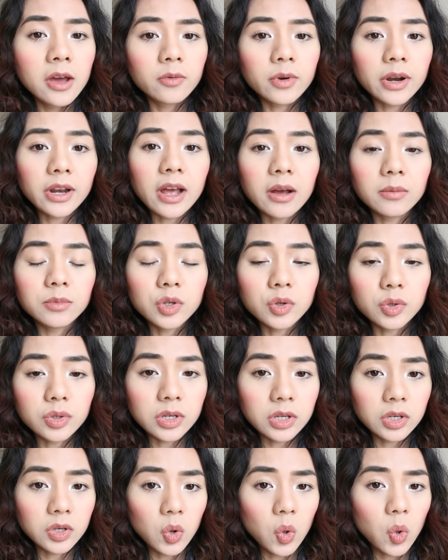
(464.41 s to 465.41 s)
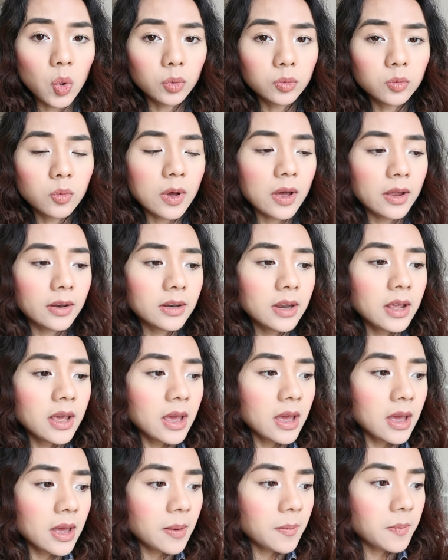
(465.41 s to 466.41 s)
Right now I'm using the old one,
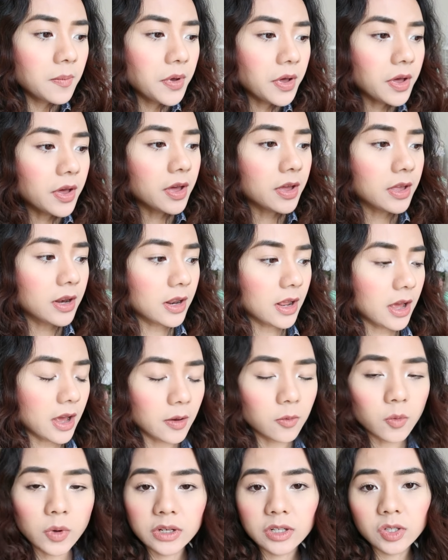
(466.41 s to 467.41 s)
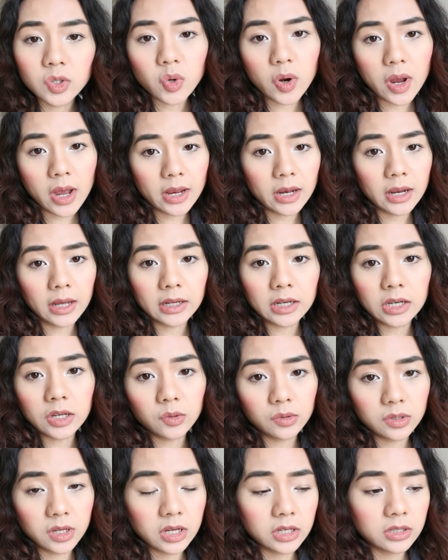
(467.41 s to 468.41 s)
but I want to try like
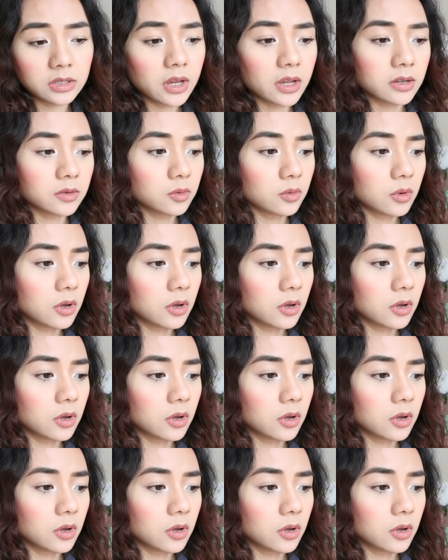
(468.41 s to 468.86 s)
new things as